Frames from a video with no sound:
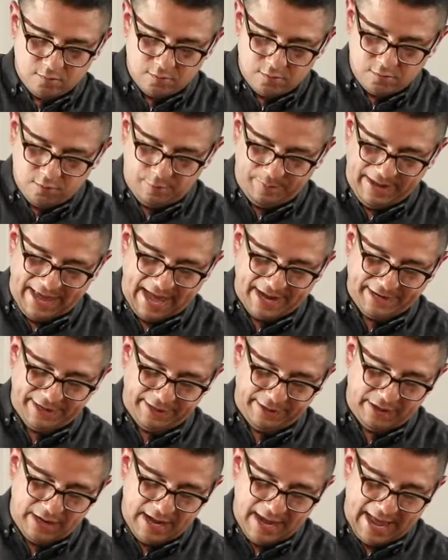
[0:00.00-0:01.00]
We'll be
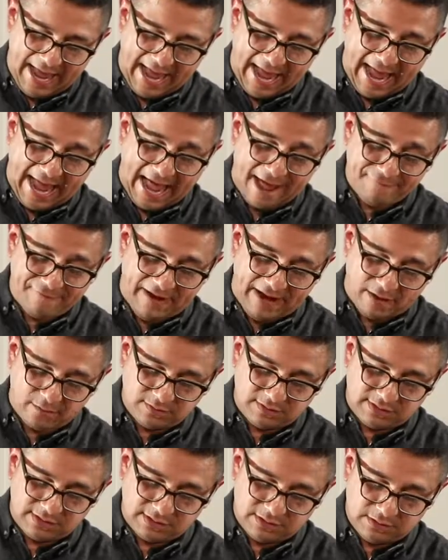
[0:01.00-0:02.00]
adding a ½
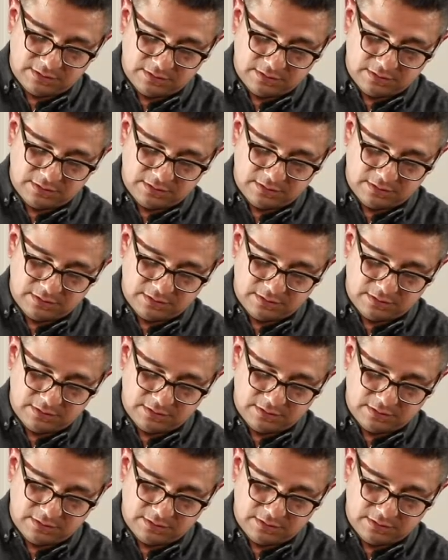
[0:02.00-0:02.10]
ounce,